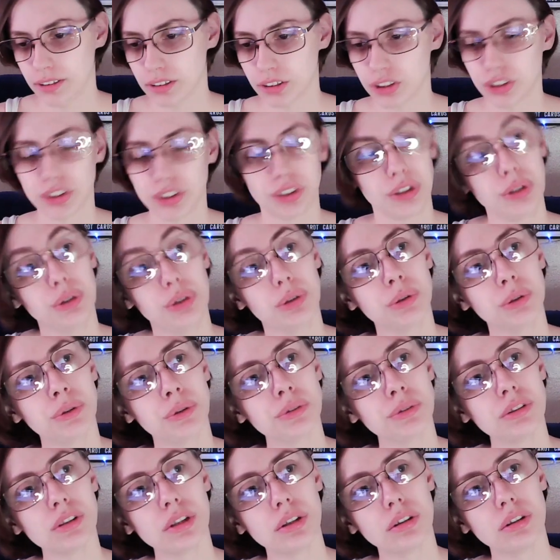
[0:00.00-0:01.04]
soon,
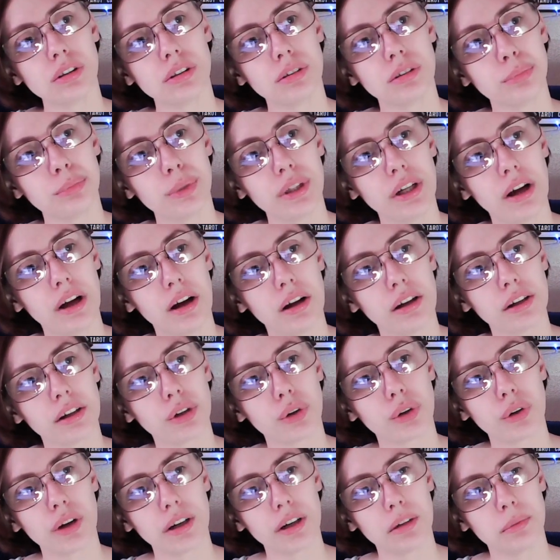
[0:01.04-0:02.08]
but not
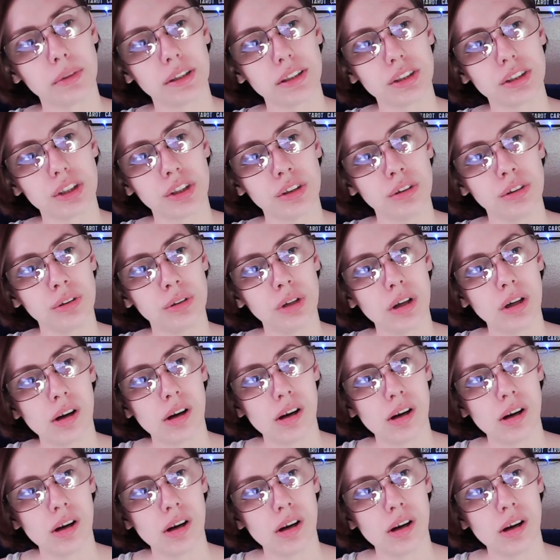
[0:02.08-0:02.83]
incredibly soon.